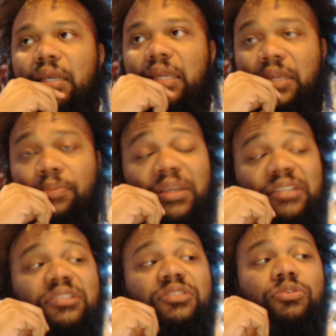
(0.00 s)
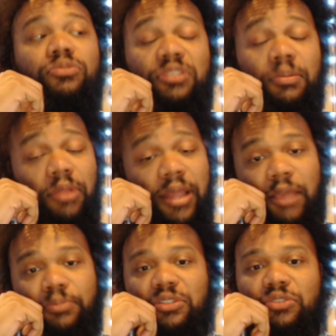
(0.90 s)
He missed some
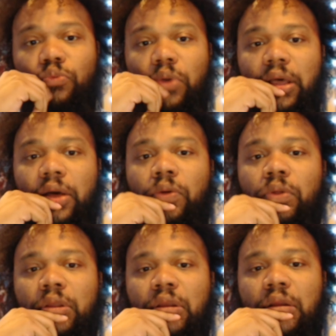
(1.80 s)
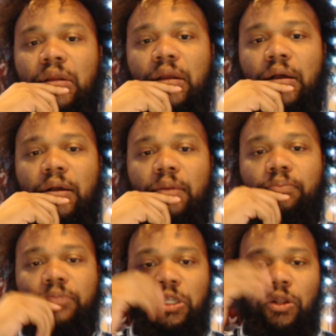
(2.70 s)
layups as well.
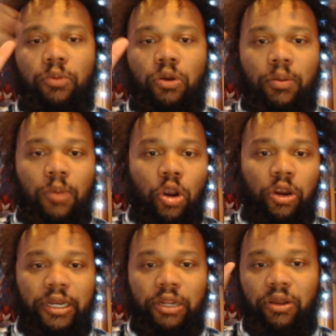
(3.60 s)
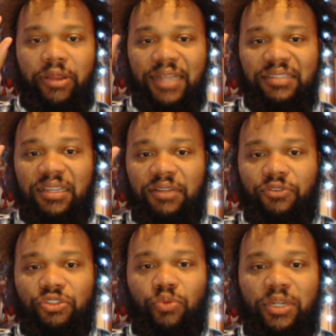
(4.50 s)
Um, you know, I'm going, I'm hearkening on that ten
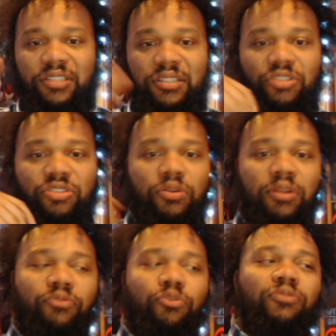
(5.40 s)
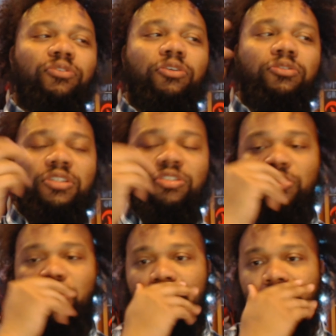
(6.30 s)
for twenty-six shooting, four for thirteen
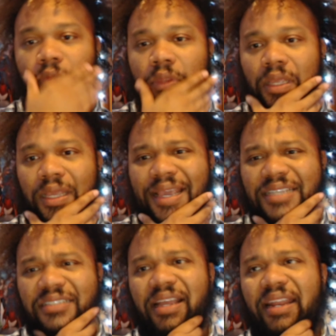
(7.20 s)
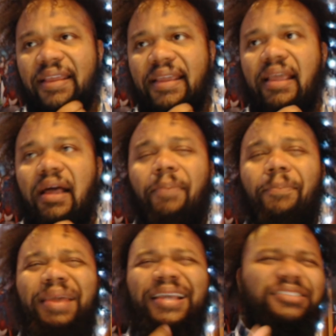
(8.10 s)
shooting. He's not a
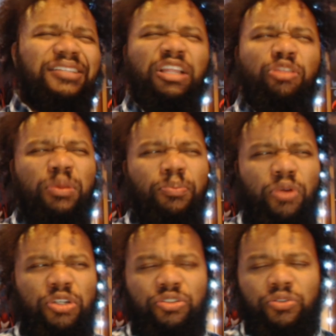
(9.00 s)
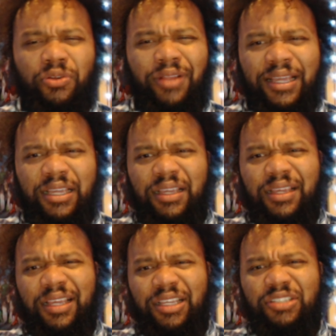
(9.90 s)
amazing three-point shooter. Like,
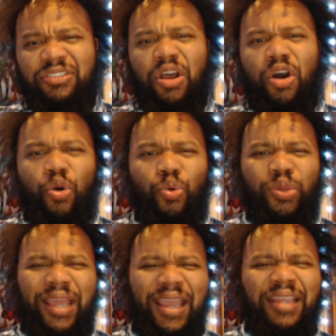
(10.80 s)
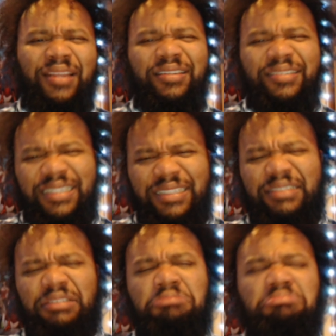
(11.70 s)
he's okay to
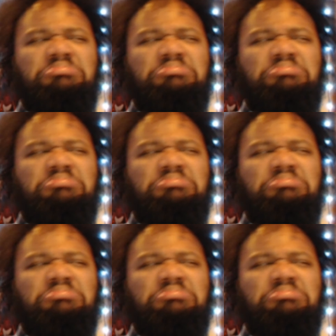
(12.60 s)
decent